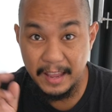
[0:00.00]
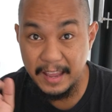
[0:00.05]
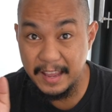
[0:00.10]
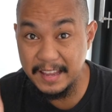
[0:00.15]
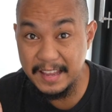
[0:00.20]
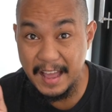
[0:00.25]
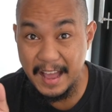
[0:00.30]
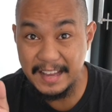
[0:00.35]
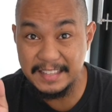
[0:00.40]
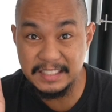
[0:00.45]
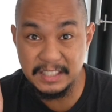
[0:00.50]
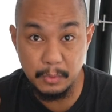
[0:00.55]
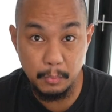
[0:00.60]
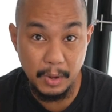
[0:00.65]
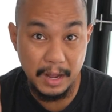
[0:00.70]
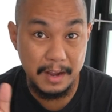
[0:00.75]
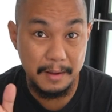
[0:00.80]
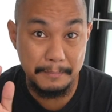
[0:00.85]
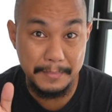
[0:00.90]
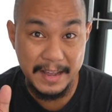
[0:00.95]
Hey guys, and
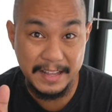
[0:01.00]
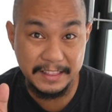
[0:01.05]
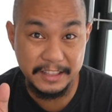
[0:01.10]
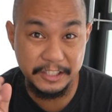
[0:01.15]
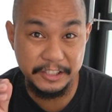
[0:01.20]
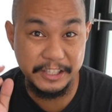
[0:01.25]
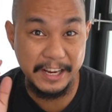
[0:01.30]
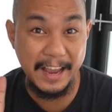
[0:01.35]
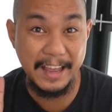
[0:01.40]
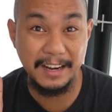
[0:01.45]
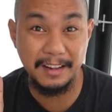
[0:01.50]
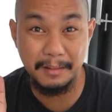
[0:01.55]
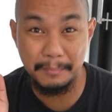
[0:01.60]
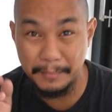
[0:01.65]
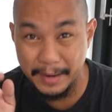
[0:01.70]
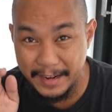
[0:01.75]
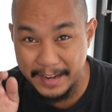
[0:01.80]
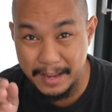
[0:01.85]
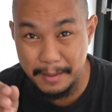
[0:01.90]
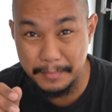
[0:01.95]
welcome back to the channel.
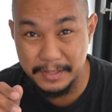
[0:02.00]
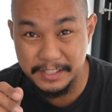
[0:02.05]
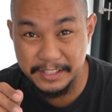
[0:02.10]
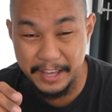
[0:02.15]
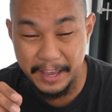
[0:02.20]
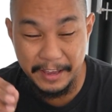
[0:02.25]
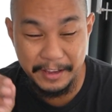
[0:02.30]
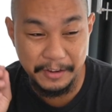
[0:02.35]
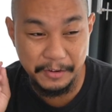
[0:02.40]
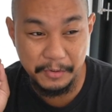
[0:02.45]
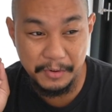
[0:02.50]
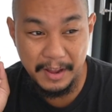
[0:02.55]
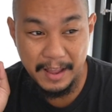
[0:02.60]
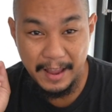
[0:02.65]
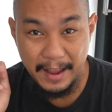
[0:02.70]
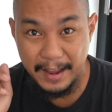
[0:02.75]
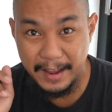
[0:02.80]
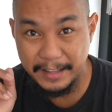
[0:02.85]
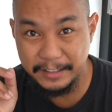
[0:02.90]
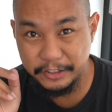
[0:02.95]
My name is Kayo,
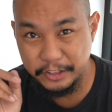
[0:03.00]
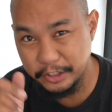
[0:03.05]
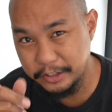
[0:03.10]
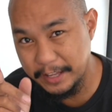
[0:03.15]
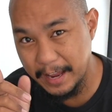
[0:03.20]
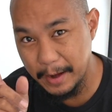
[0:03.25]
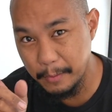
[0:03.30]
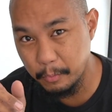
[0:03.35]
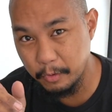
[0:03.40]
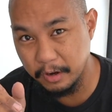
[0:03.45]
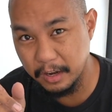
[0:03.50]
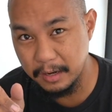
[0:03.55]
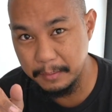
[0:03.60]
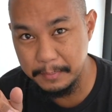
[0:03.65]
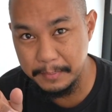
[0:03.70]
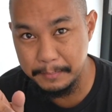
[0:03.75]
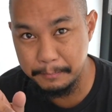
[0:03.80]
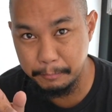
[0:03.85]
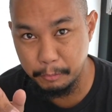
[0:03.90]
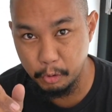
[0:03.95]
and today we're going to
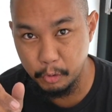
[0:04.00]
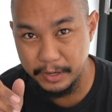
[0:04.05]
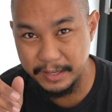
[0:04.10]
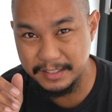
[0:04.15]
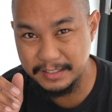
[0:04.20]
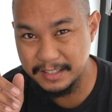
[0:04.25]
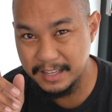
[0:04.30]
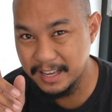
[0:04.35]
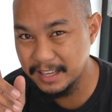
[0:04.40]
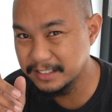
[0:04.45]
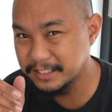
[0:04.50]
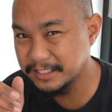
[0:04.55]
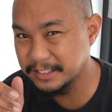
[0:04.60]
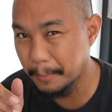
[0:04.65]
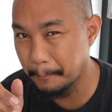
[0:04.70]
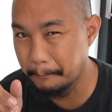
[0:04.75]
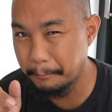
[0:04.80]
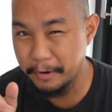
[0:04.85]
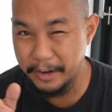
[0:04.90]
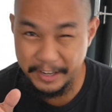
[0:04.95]
be brewing
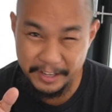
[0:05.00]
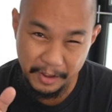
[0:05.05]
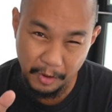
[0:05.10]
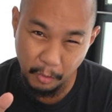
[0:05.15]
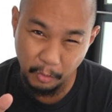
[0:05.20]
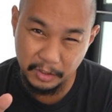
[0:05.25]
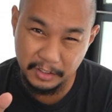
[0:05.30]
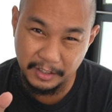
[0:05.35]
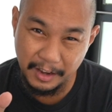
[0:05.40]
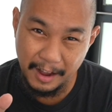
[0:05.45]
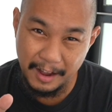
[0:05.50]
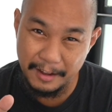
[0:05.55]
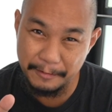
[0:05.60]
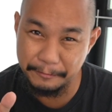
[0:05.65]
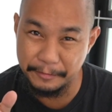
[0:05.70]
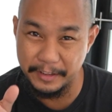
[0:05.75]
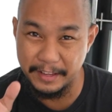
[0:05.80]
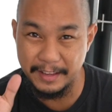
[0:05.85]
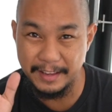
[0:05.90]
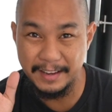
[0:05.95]
some pretty old
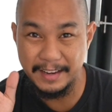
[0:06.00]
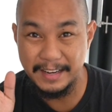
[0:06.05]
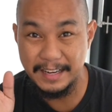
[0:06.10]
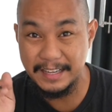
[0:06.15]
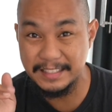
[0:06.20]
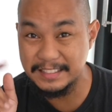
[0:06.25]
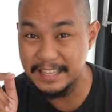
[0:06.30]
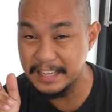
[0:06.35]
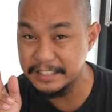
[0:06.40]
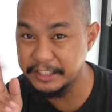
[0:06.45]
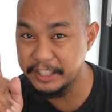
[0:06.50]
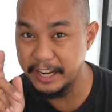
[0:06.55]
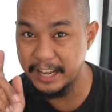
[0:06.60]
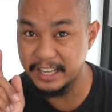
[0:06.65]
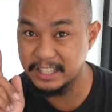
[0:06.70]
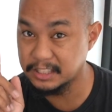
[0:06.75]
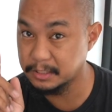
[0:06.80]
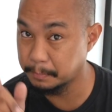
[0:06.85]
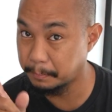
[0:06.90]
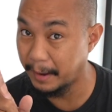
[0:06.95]
coffee. It's actually
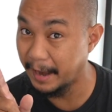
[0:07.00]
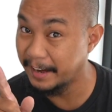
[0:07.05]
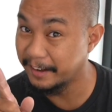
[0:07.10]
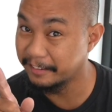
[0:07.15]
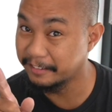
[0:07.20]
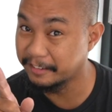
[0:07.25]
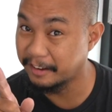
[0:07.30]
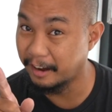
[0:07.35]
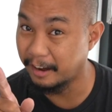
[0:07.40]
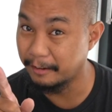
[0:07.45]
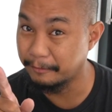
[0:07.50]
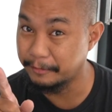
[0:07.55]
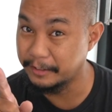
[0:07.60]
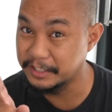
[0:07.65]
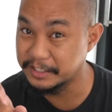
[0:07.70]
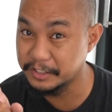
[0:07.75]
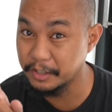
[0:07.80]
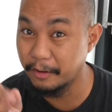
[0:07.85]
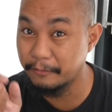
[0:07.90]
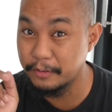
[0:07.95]
expired coffee,
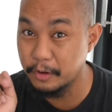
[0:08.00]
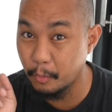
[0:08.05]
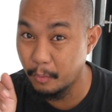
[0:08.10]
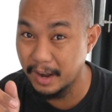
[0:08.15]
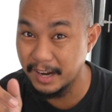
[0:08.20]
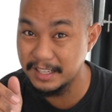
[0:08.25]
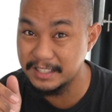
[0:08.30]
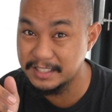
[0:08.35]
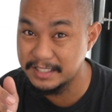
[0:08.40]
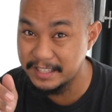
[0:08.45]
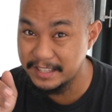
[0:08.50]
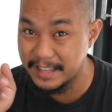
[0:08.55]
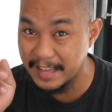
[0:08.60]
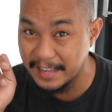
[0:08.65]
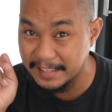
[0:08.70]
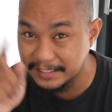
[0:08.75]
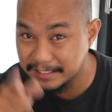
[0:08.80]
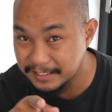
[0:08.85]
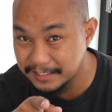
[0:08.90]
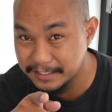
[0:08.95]
so if you want to see
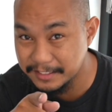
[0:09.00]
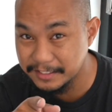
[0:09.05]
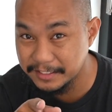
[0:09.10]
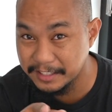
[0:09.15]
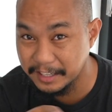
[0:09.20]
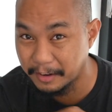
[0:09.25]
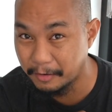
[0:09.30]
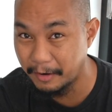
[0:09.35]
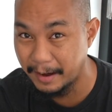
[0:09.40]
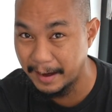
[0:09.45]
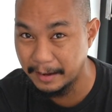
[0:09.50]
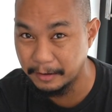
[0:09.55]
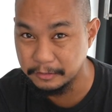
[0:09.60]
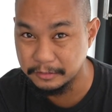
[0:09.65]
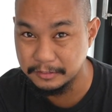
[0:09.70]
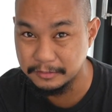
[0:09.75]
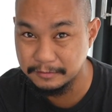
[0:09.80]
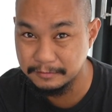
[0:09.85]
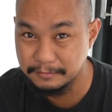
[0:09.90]
that, stick around.